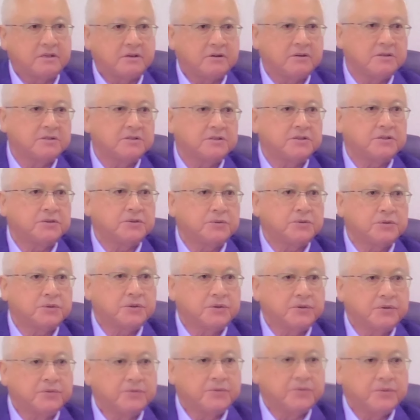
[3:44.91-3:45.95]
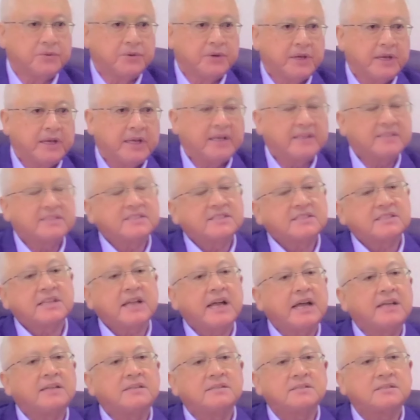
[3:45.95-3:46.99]
Constitution. It
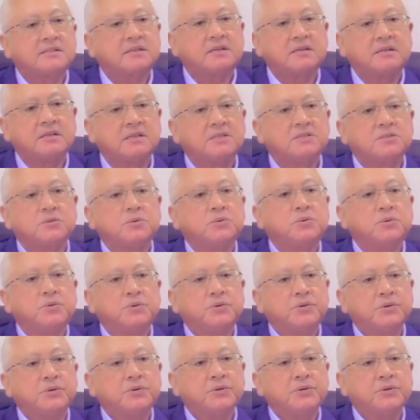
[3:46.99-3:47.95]
stands on its own.